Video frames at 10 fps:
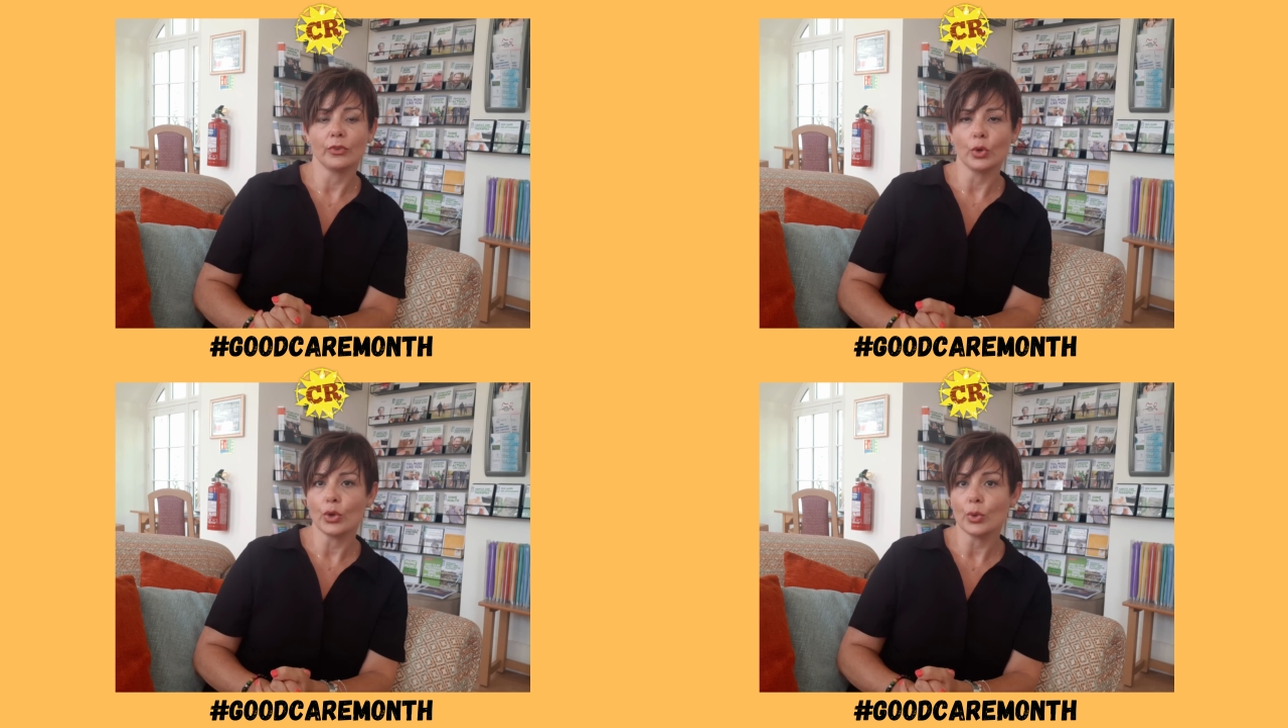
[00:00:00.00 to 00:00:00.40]

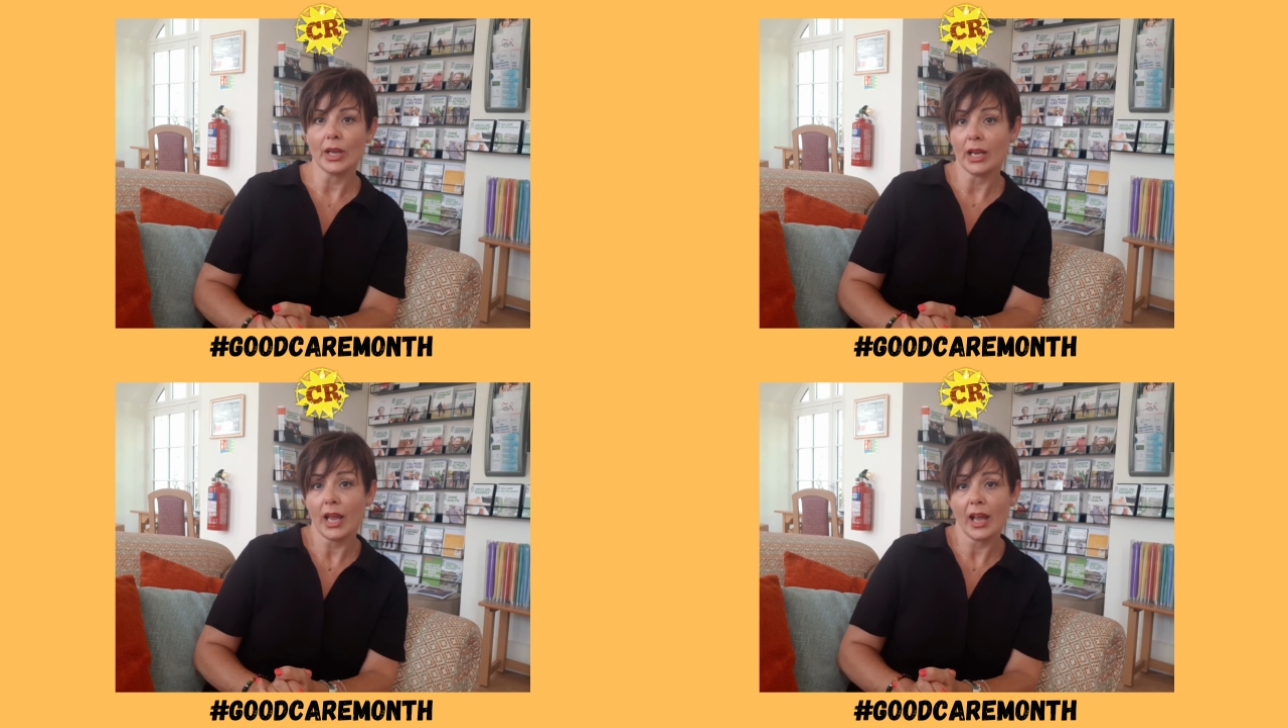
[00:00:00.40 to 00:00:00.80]
for
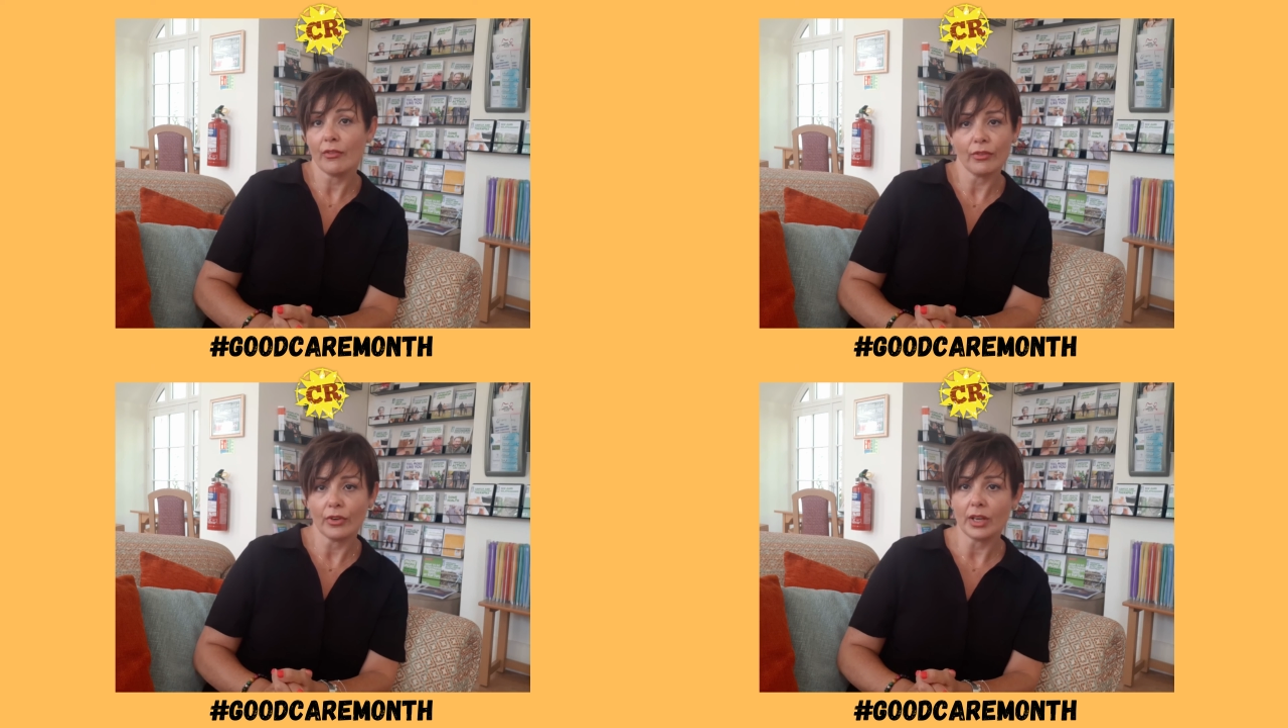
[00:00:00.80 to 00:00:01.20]
you in
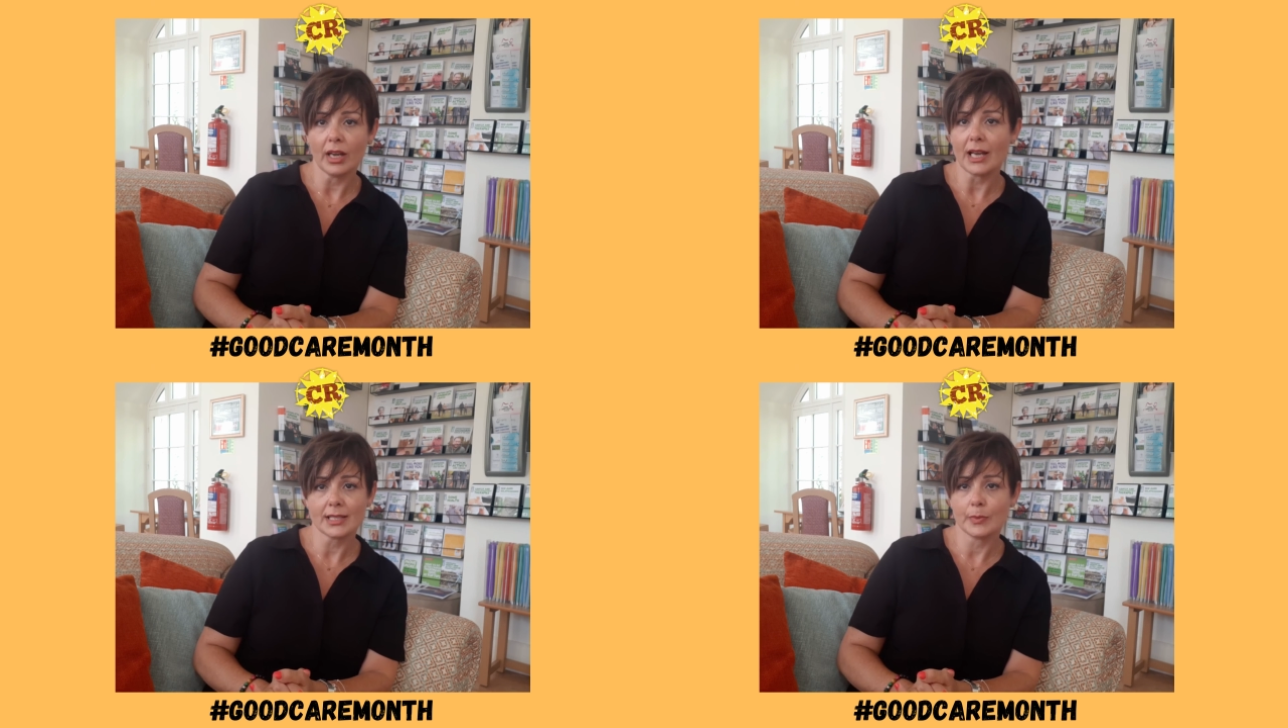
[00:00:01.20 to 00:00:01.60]

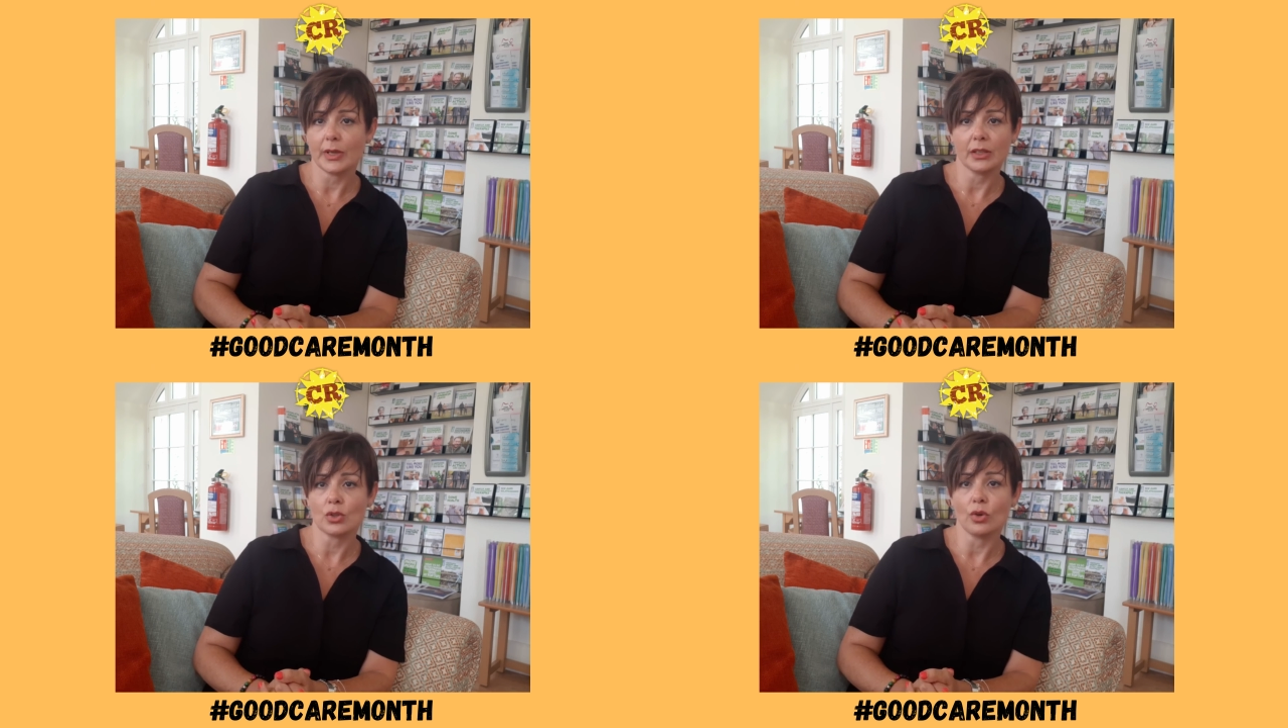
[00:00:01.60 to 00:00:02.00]
every
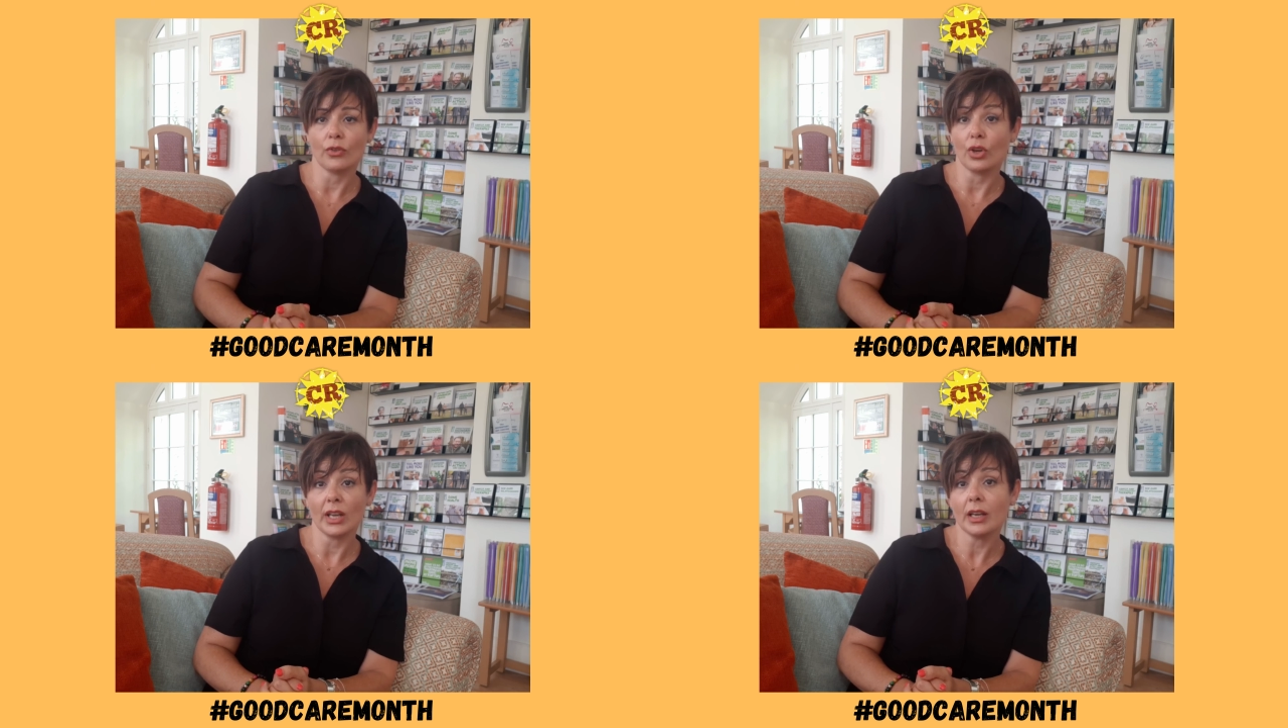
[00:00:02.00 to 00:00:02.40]
aspect
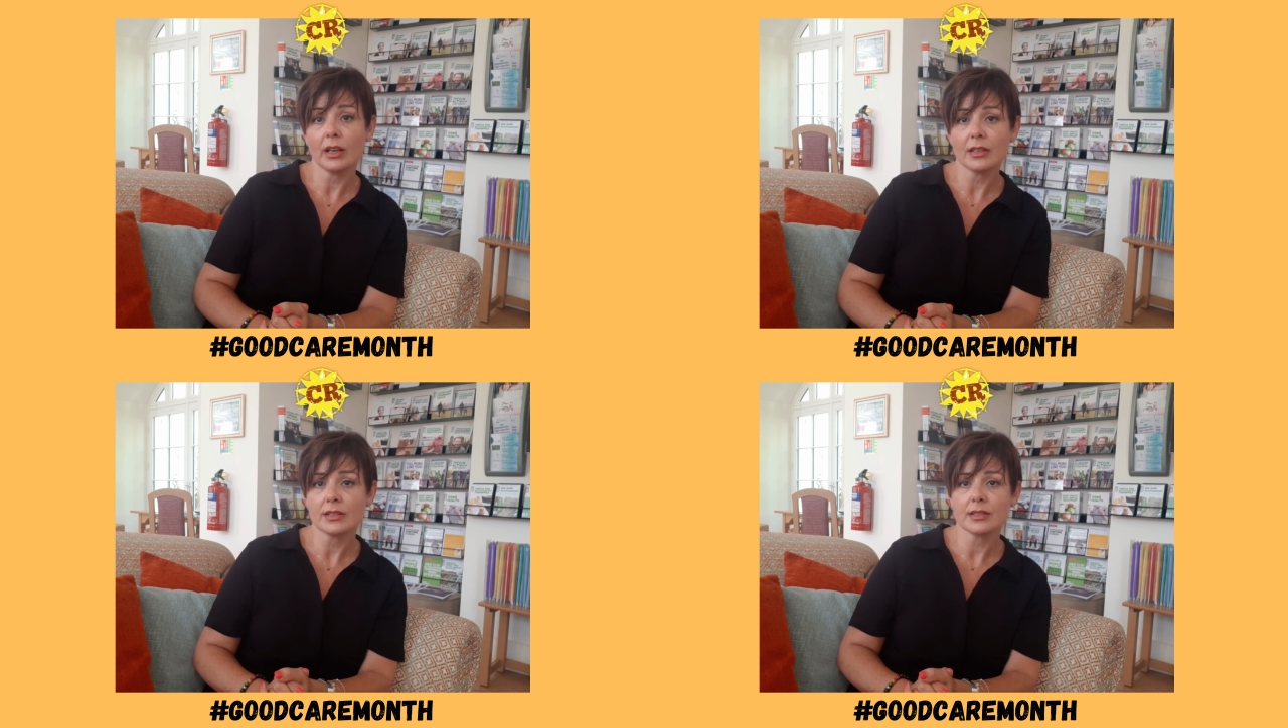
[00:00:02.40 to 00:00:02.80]
of your
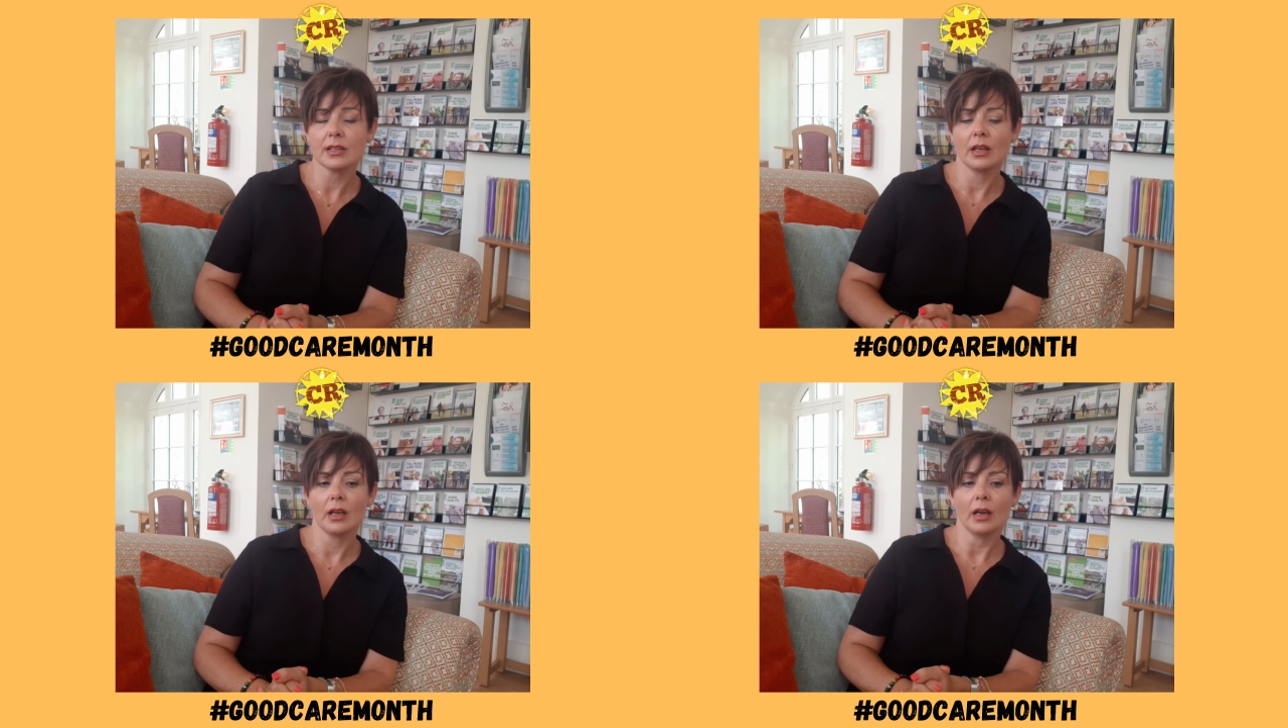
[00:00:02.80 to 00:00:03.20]
illness,